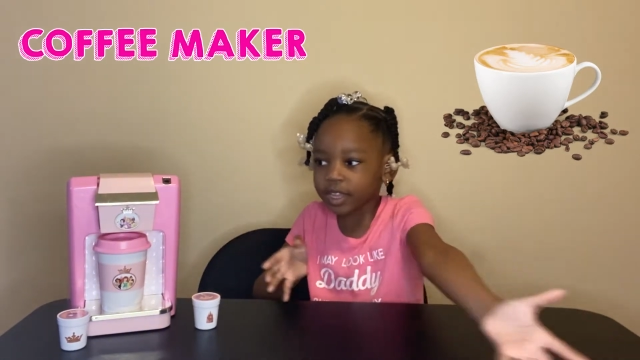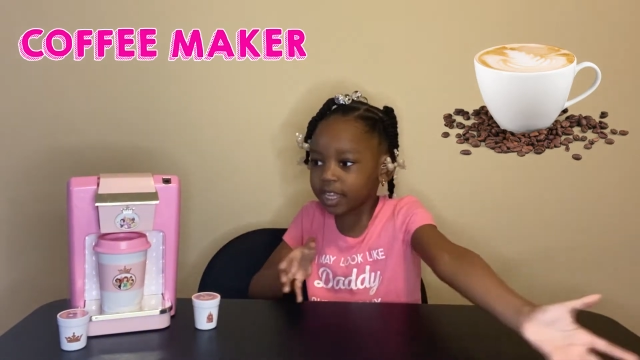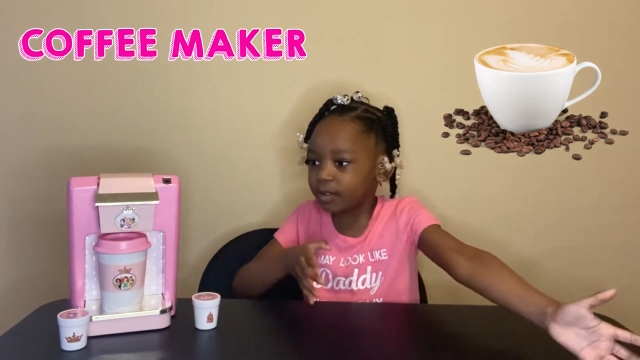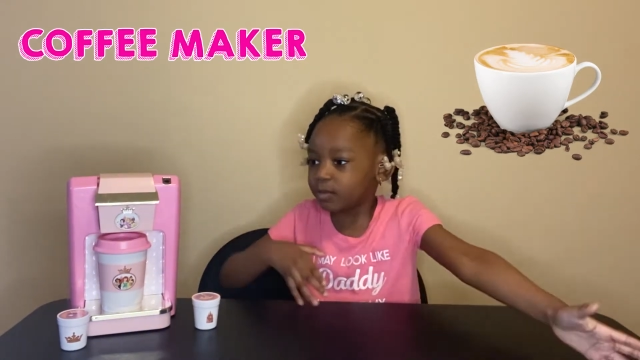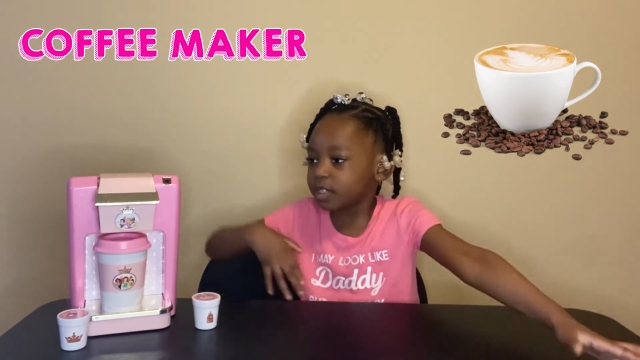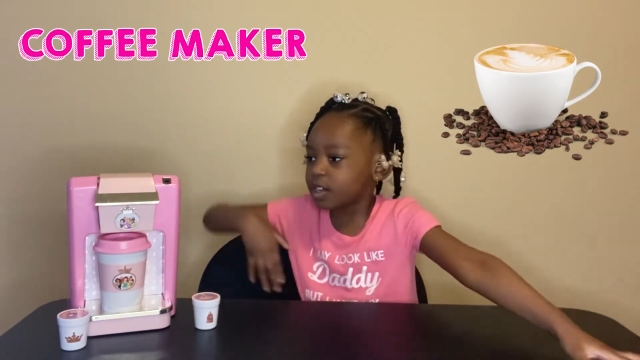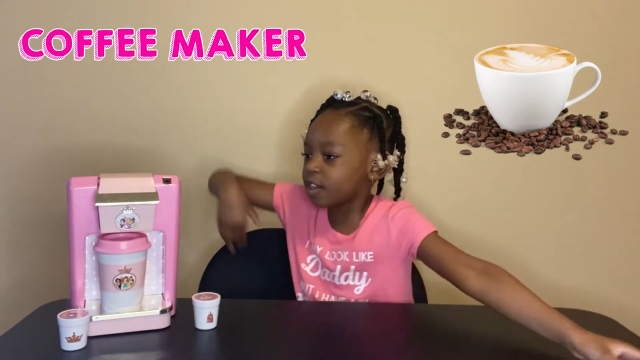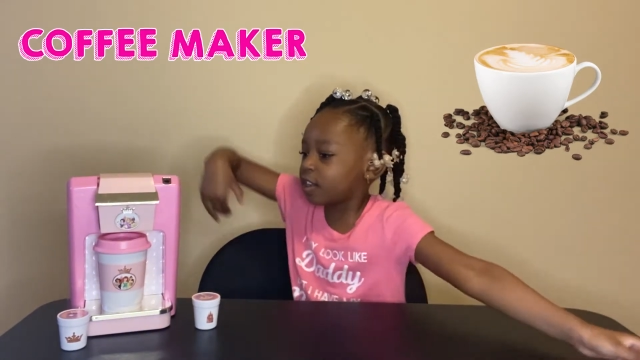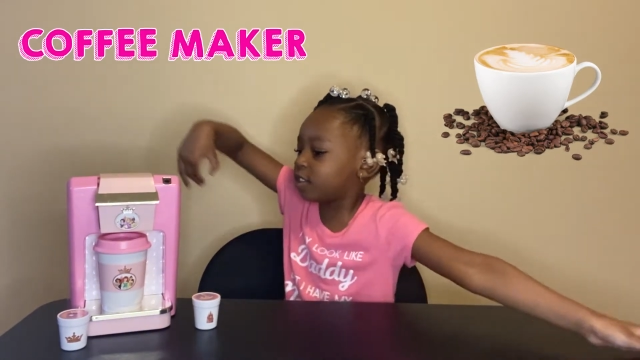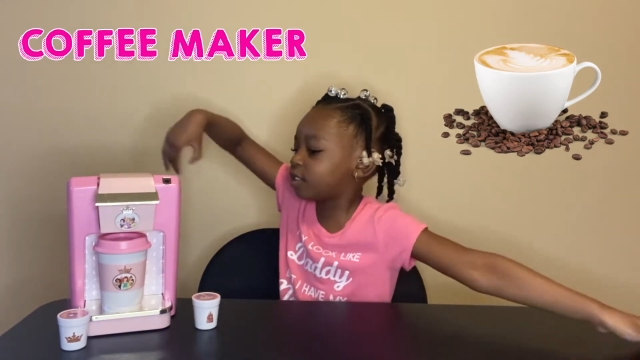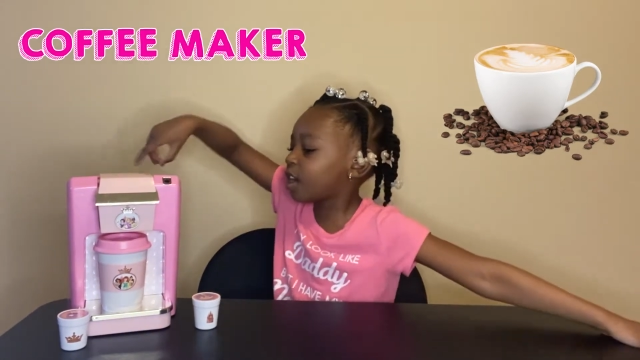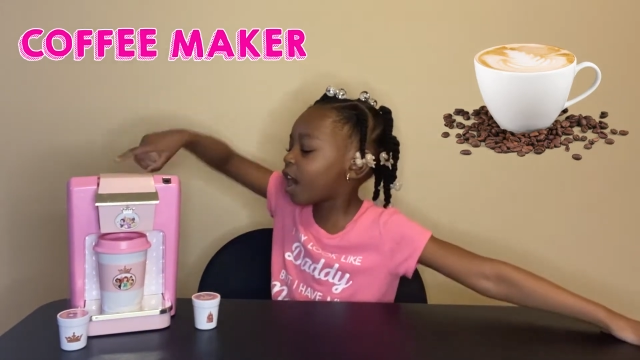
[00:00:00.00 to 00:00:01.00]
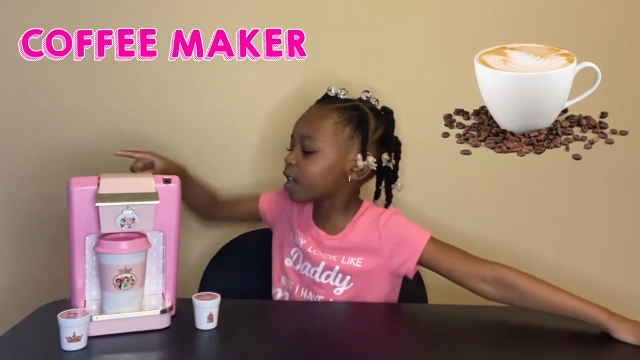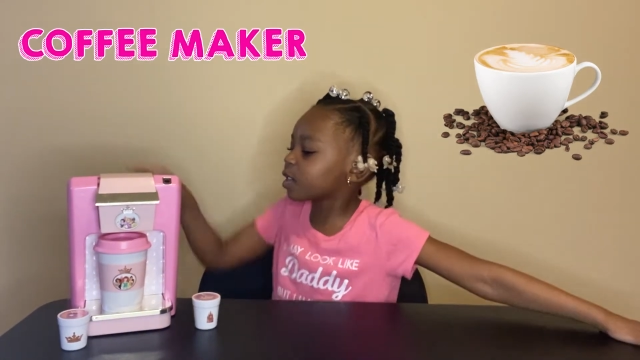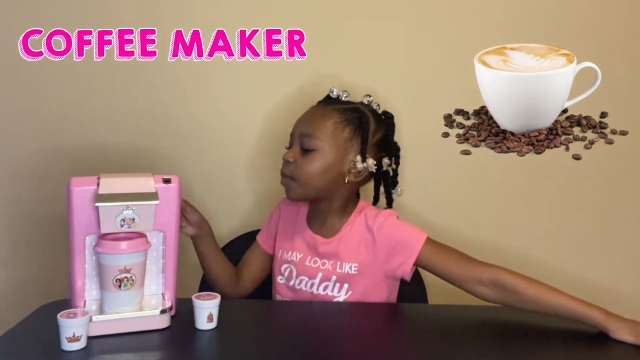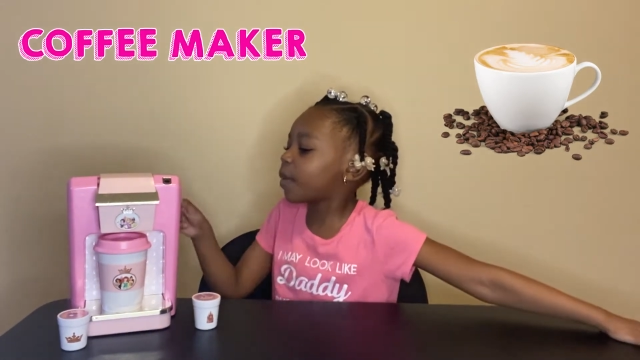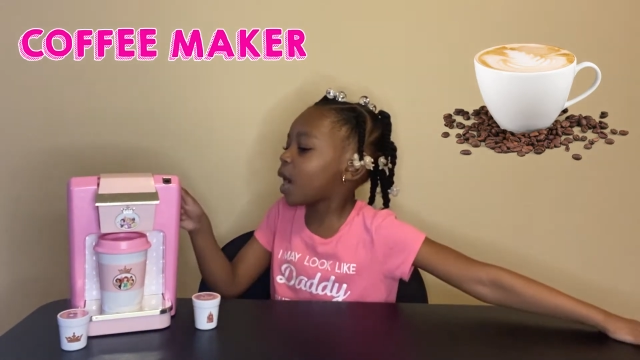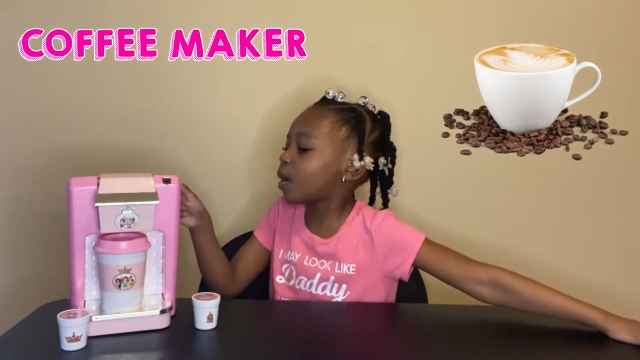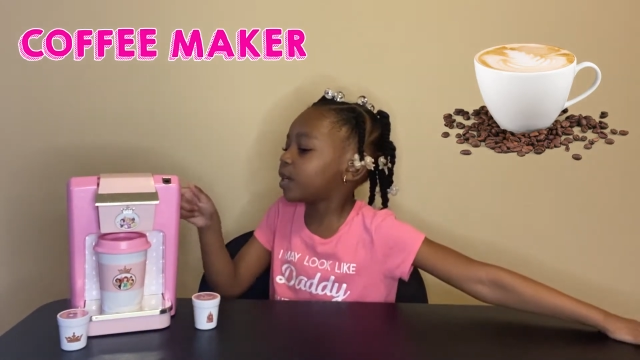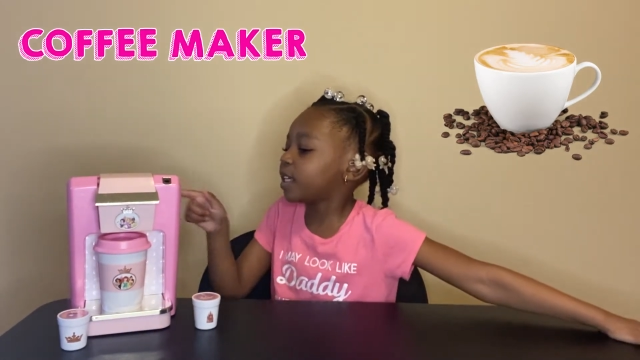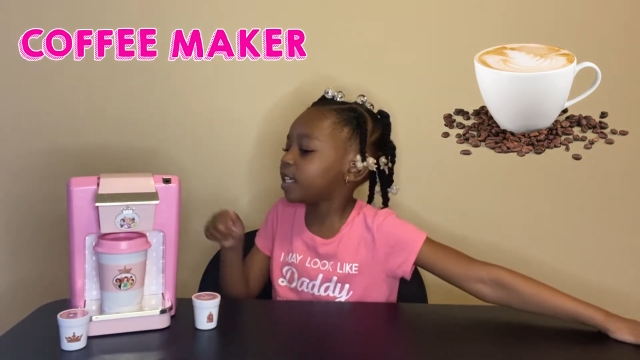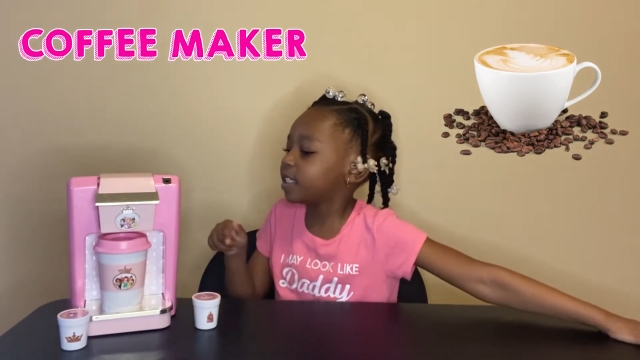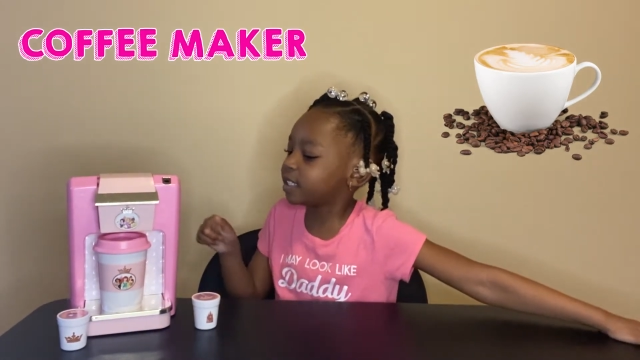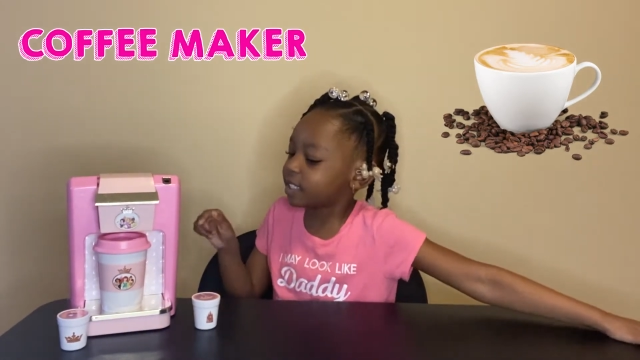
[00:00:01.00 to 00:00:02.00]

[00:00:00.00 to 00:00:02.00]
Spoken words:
and we're going to talk about it.